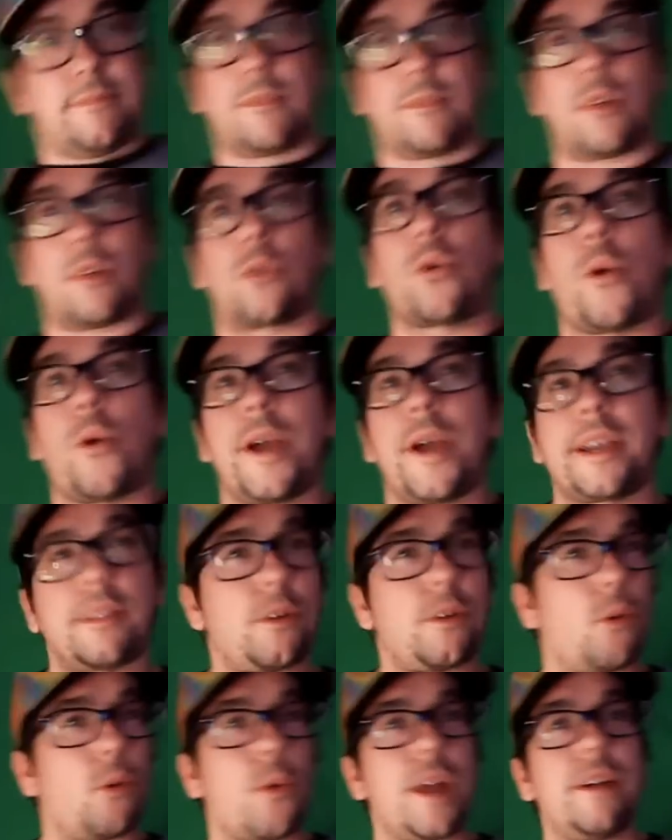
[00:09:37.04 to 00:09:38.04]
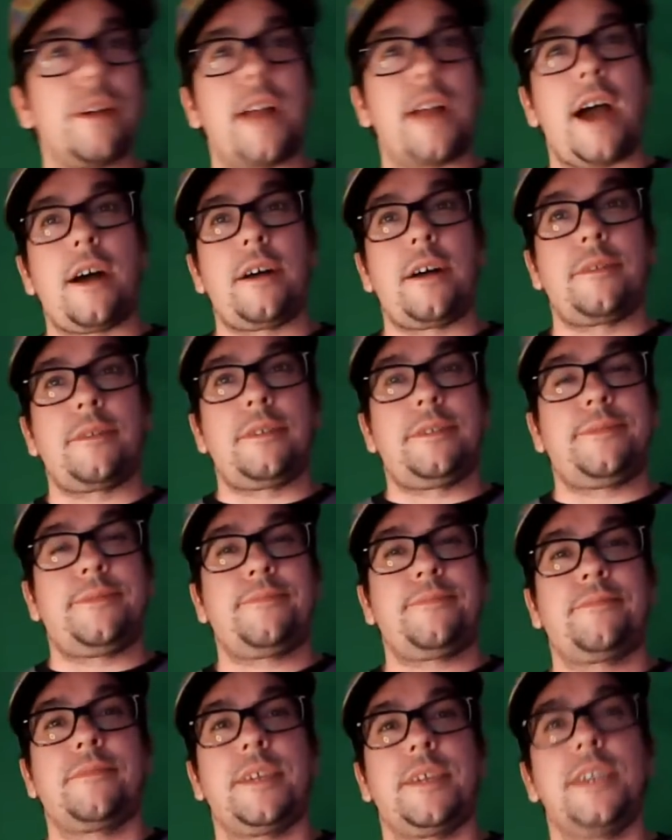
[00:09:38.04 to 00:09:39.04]
little quick, a little weird how
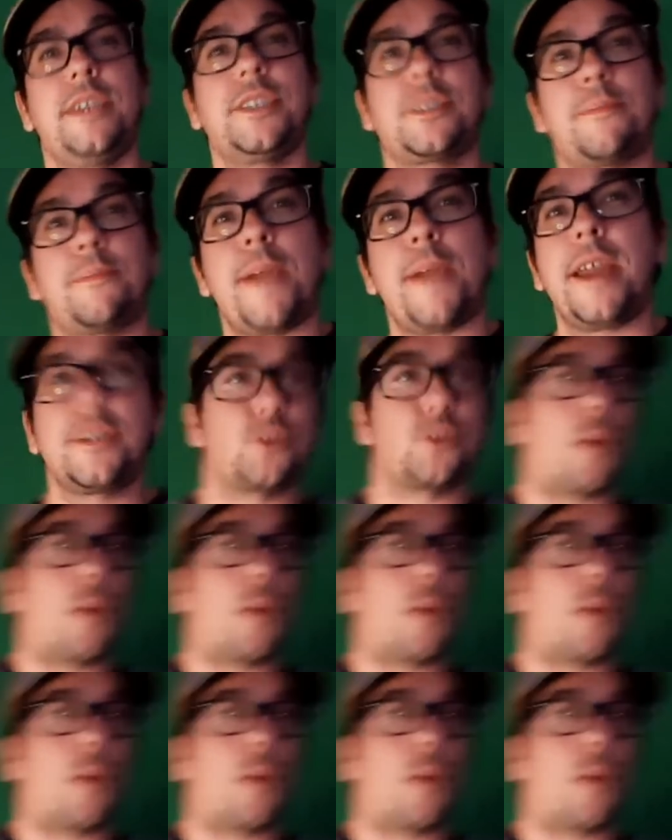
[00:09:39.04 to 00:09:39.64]
he just made